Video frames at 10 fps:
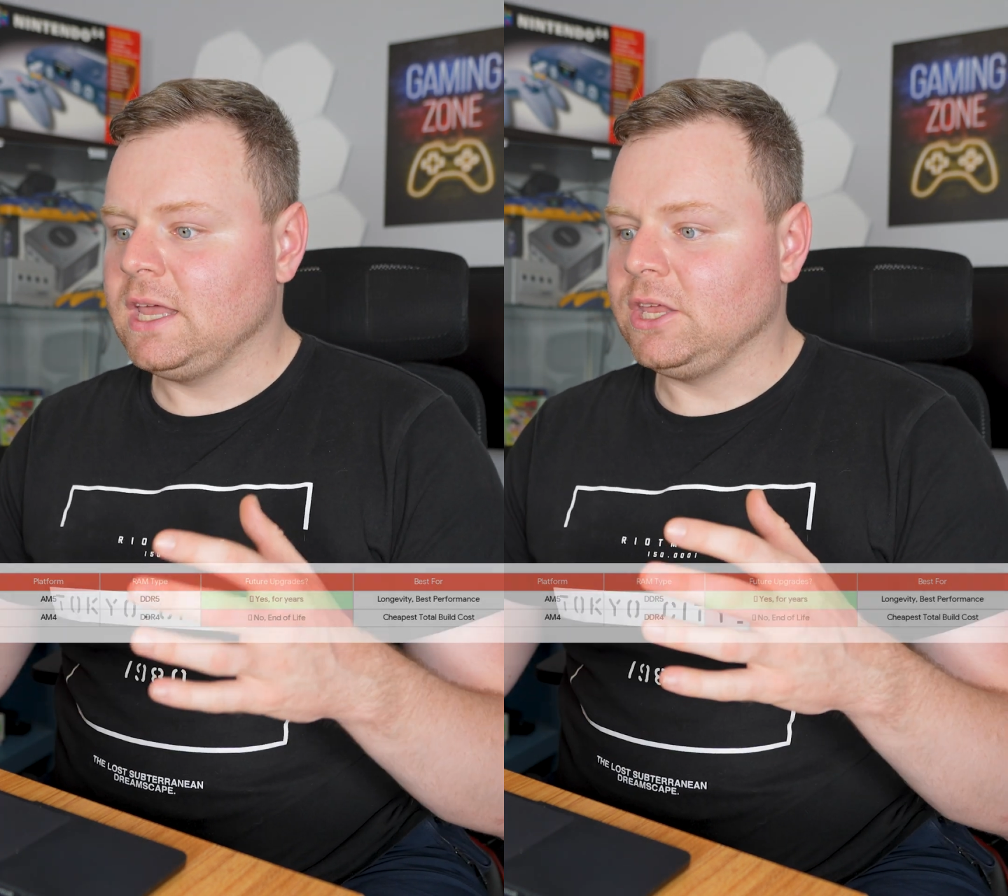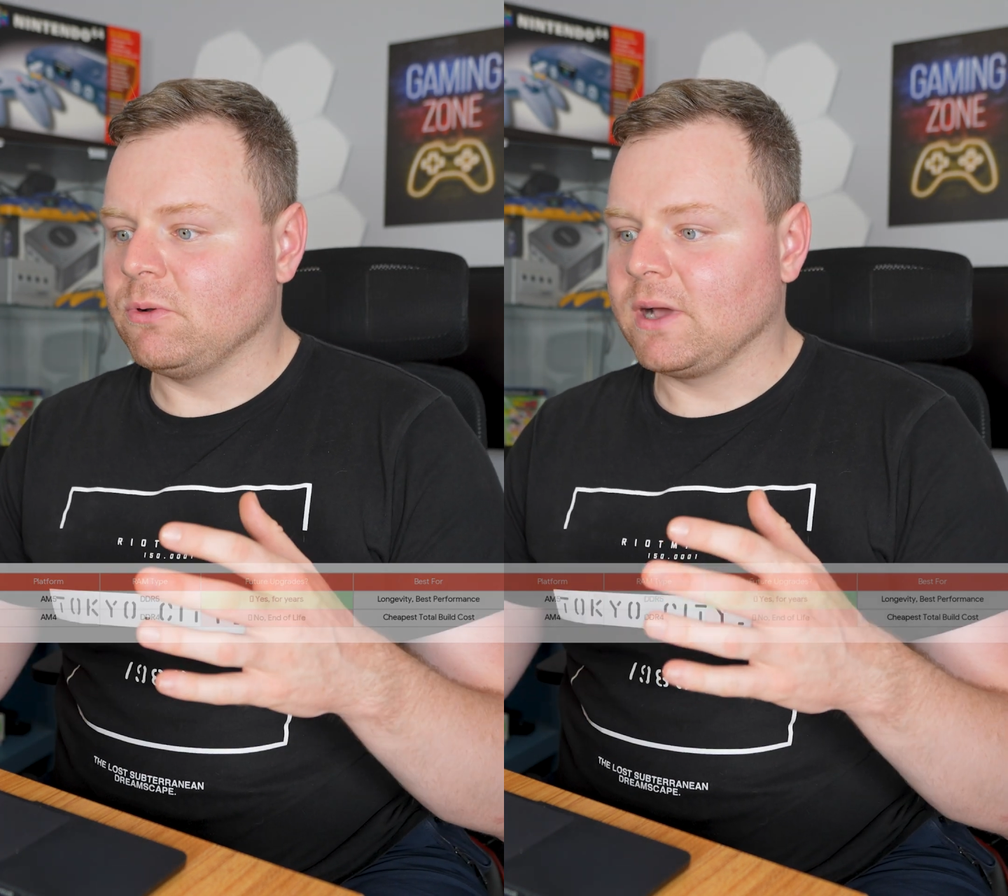
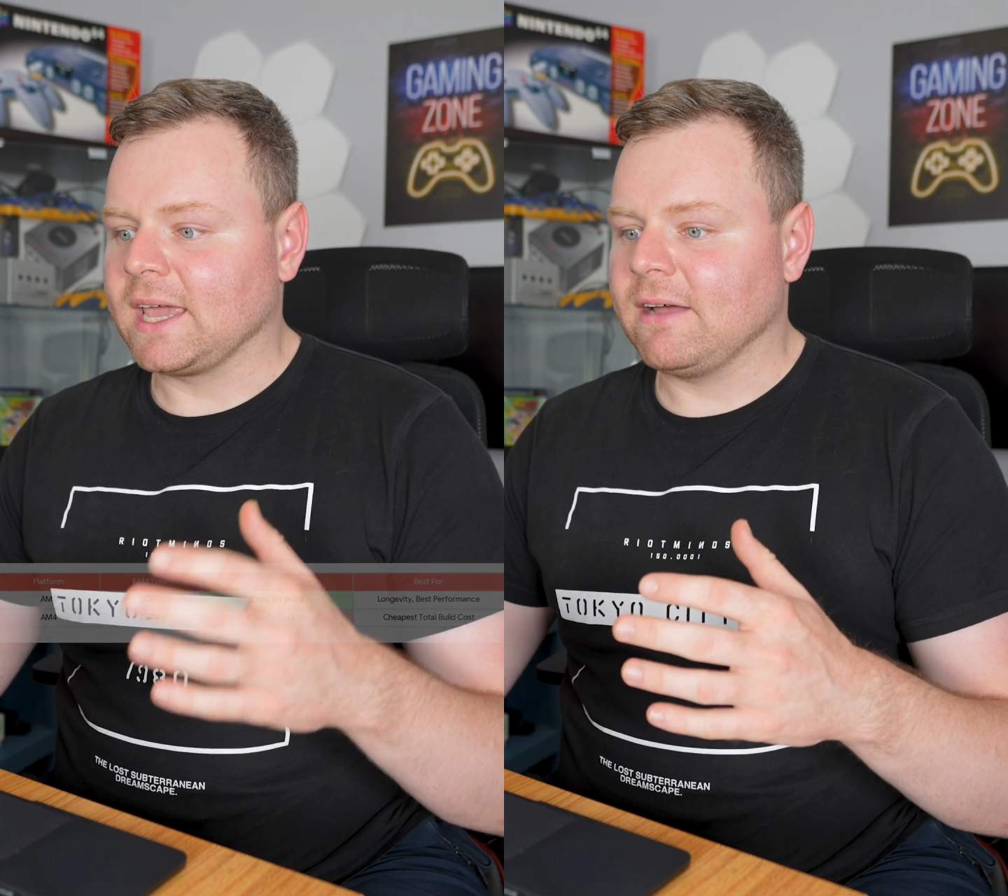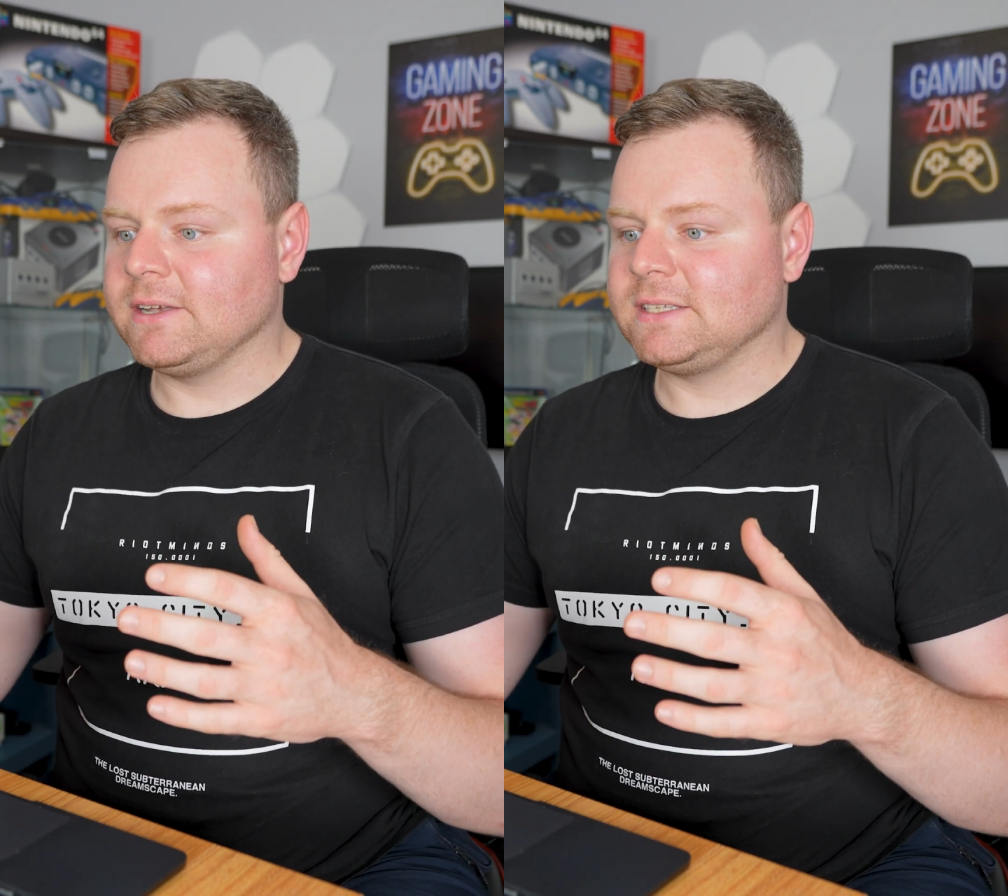you are
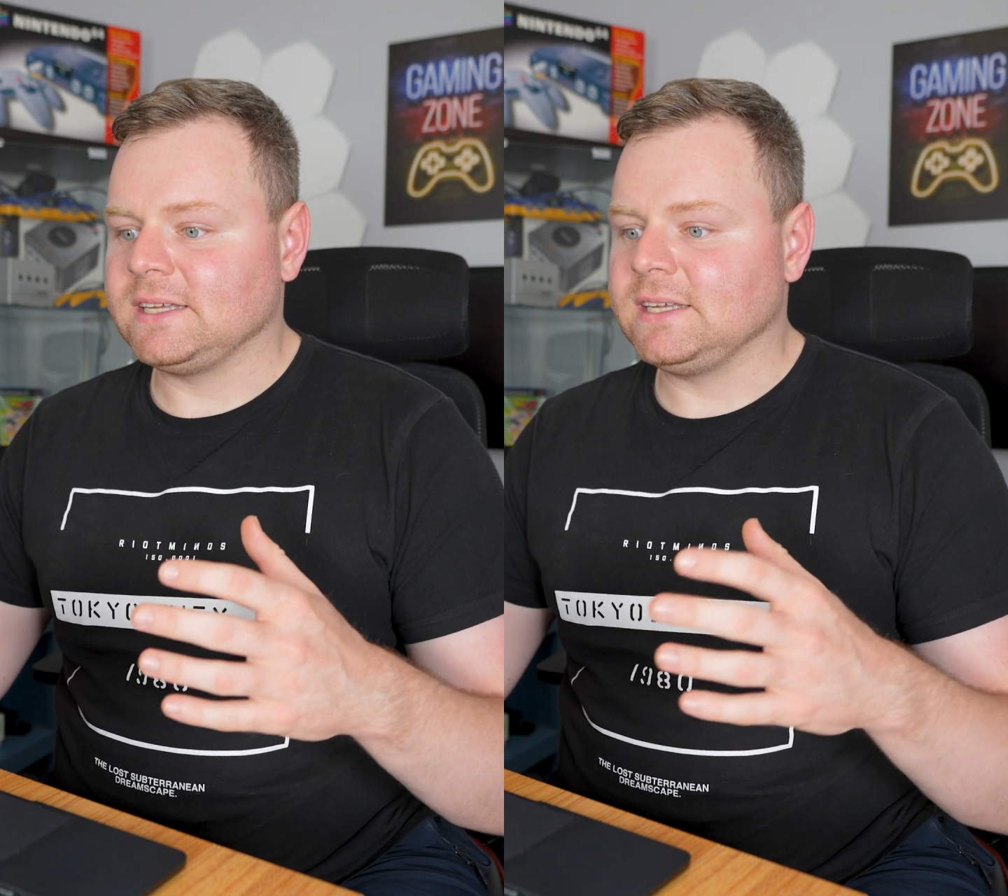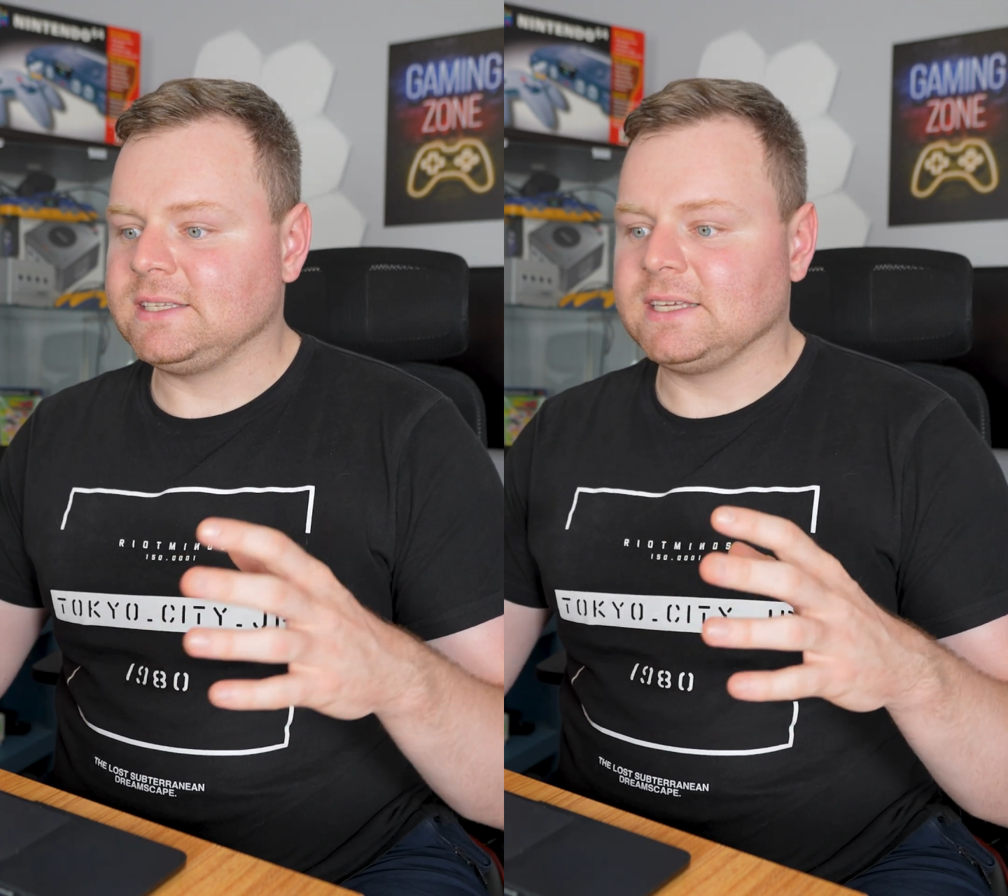
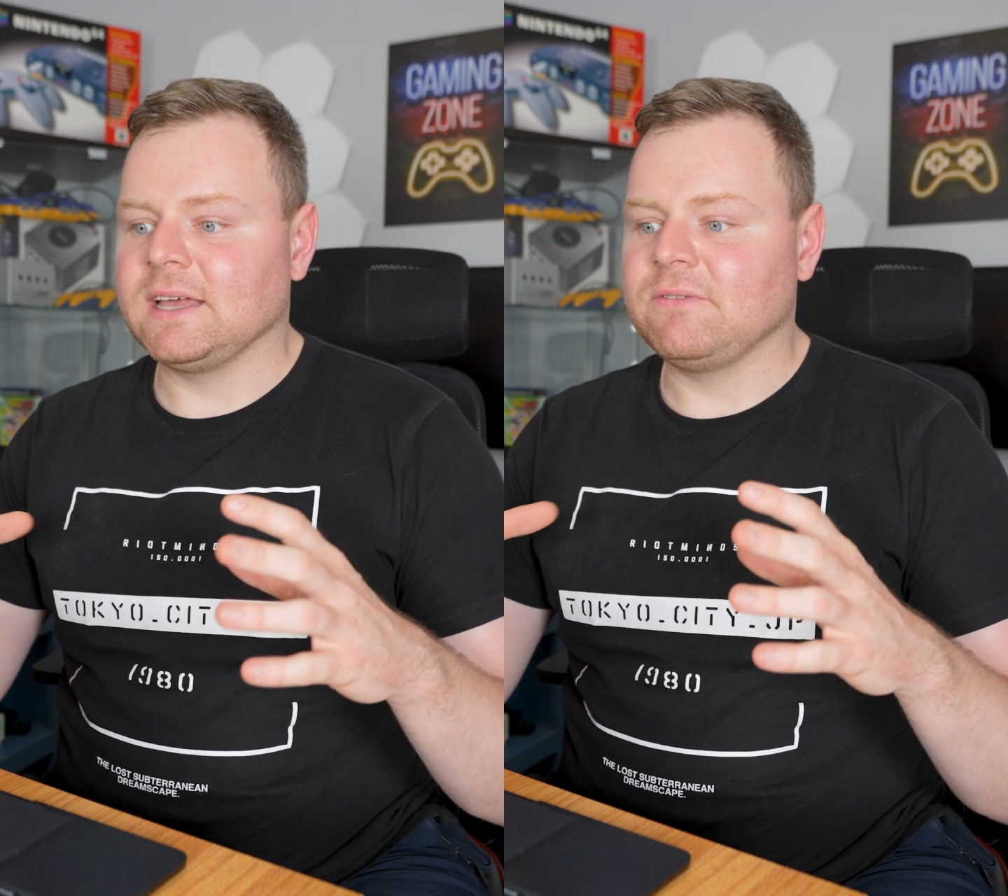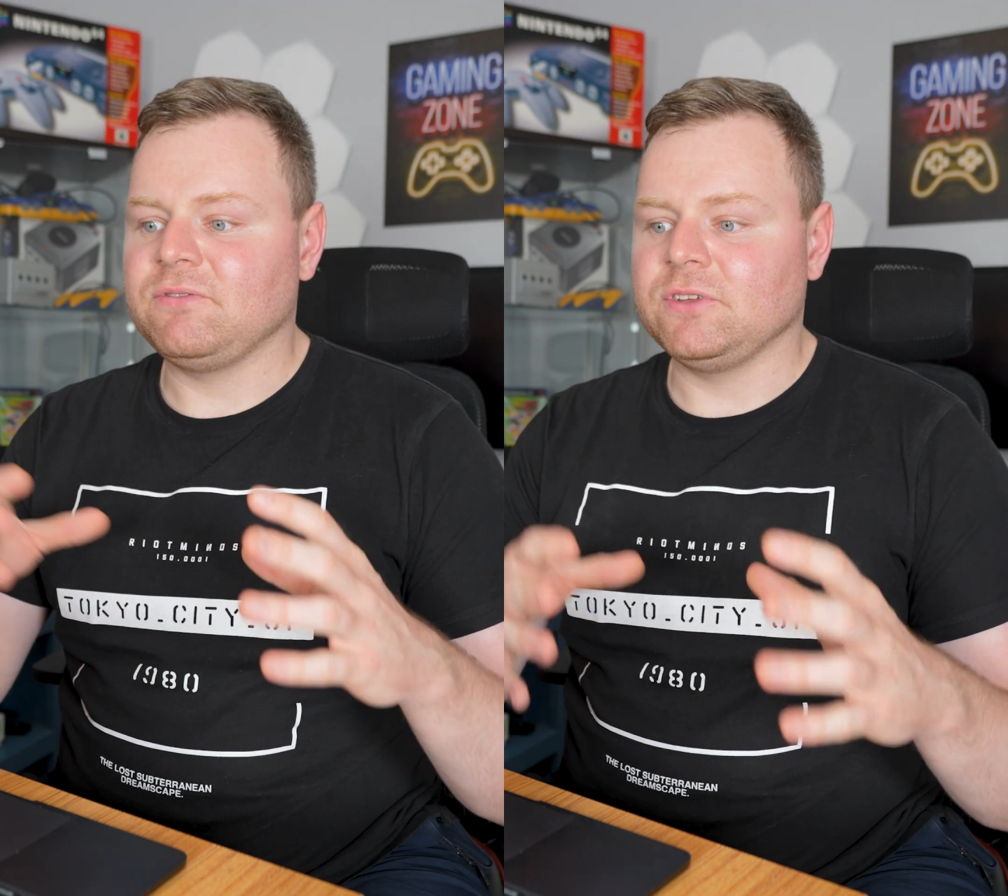guaranteed to
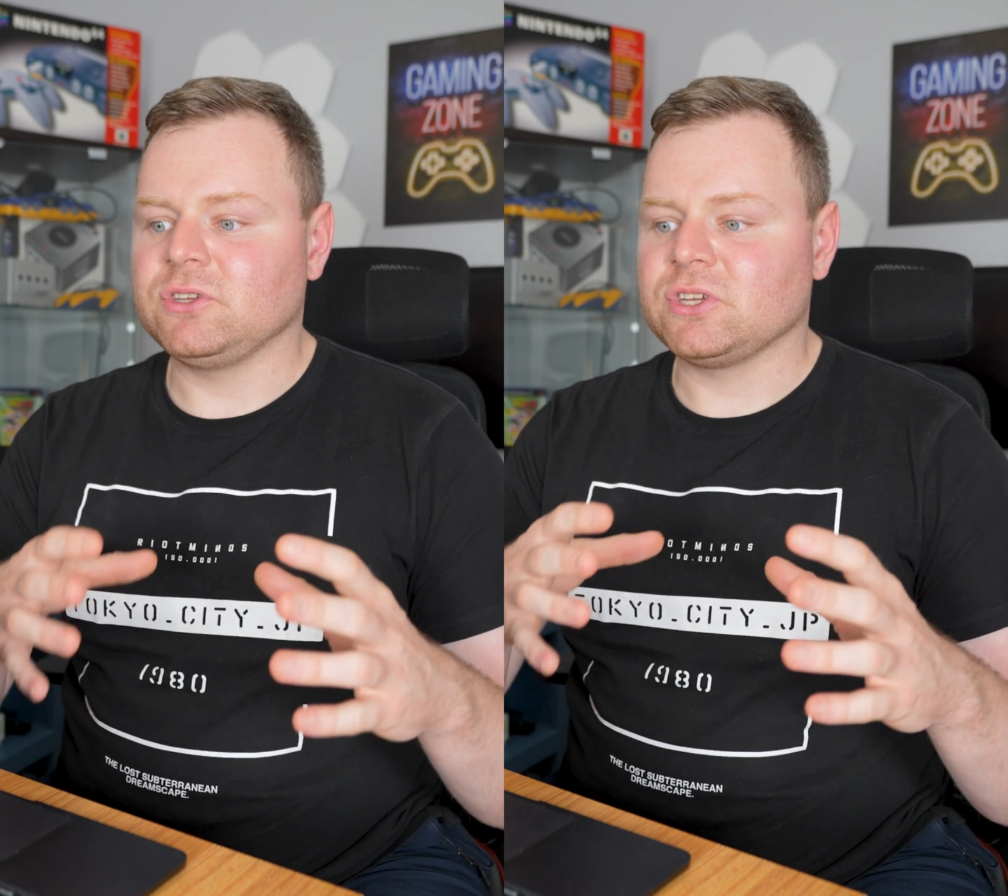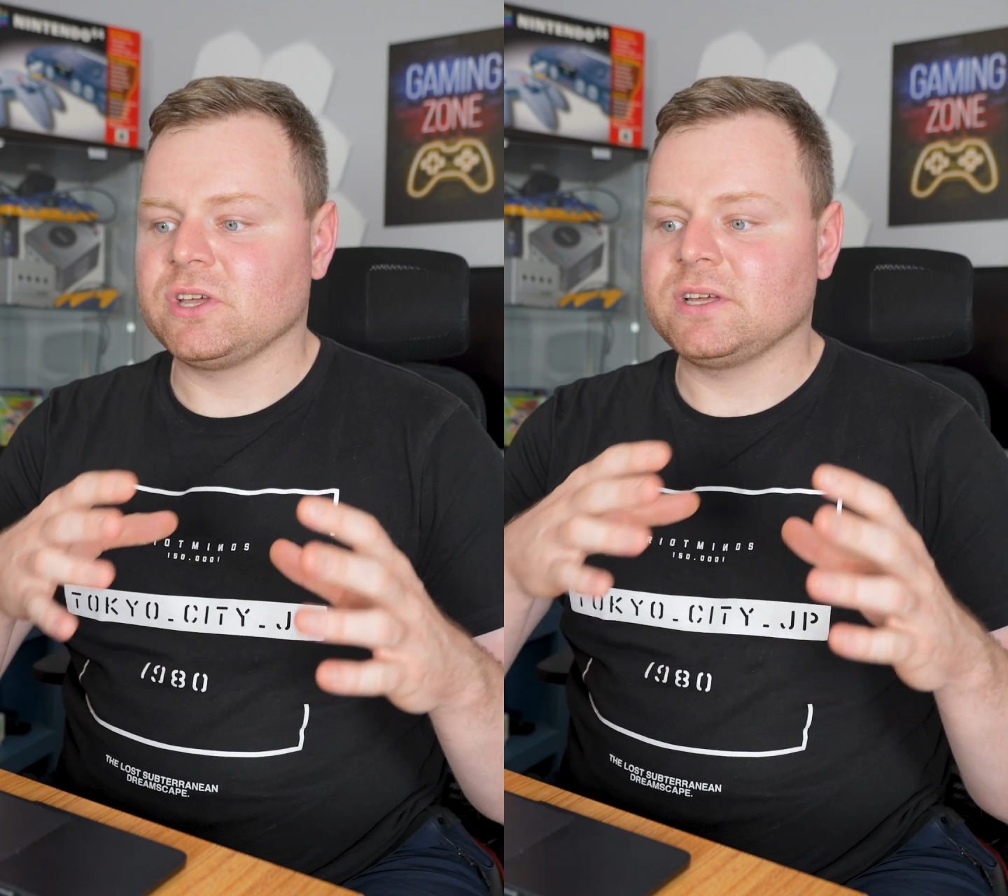get
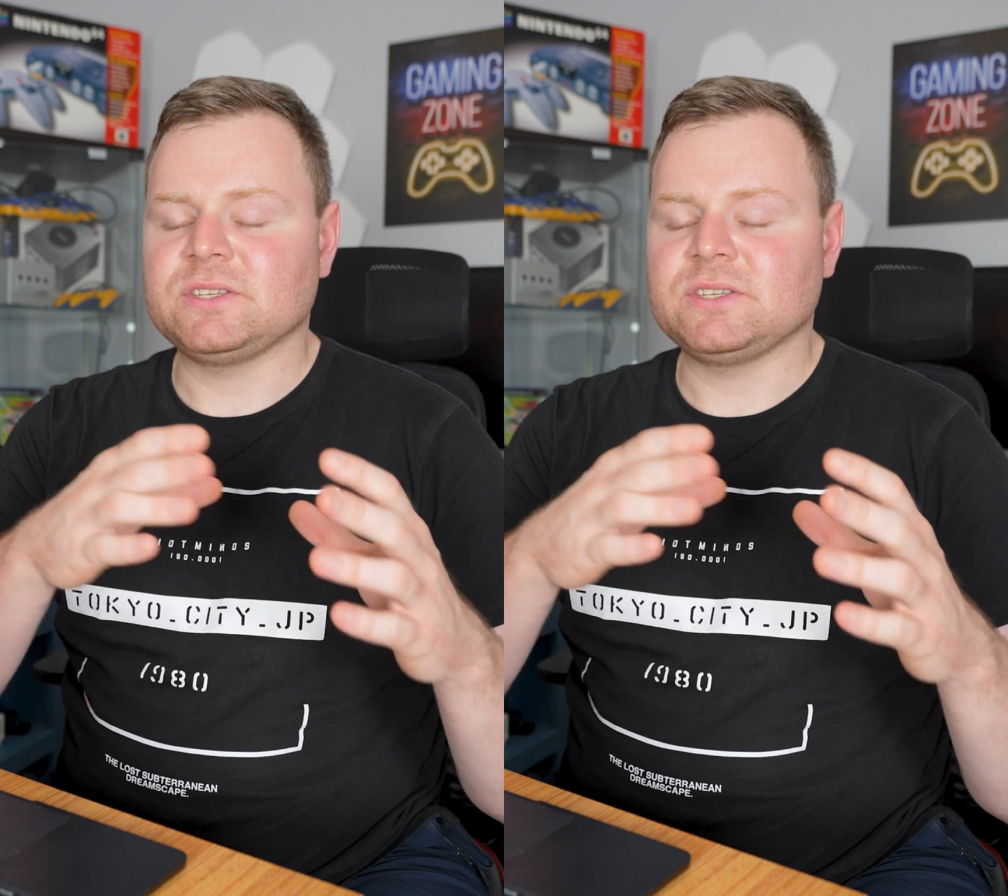future